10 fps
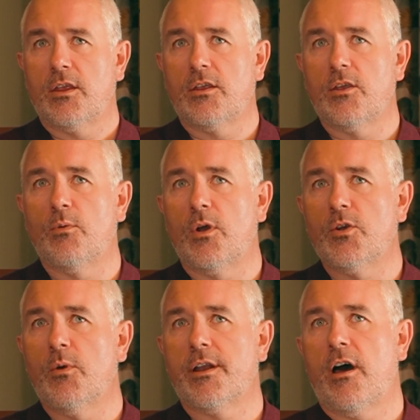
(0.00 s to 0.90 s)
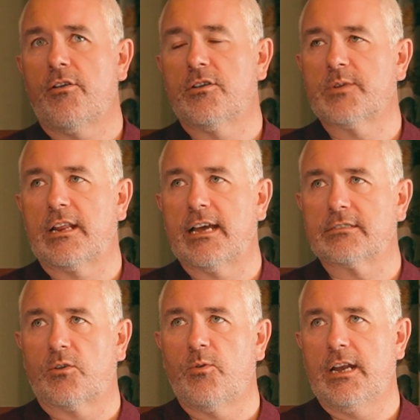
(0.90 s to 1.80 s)
You earn
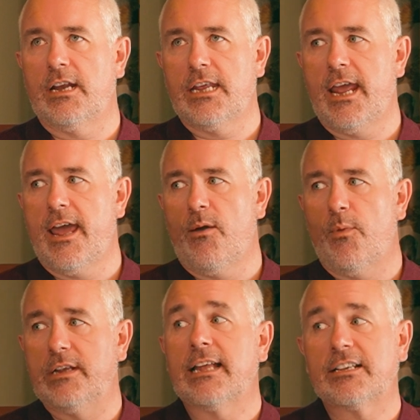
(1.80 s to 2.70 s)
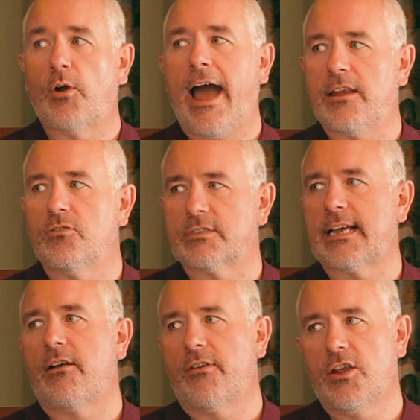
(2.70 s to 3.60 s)
120,000 quid in a year. That's your annual
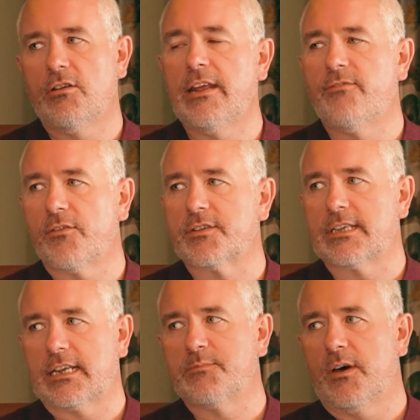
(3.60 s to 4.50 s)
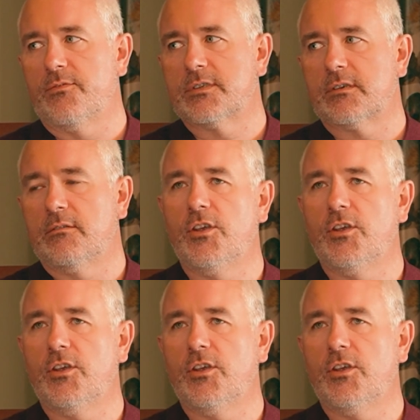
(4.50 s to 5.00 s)
salary. You leave after 6 months.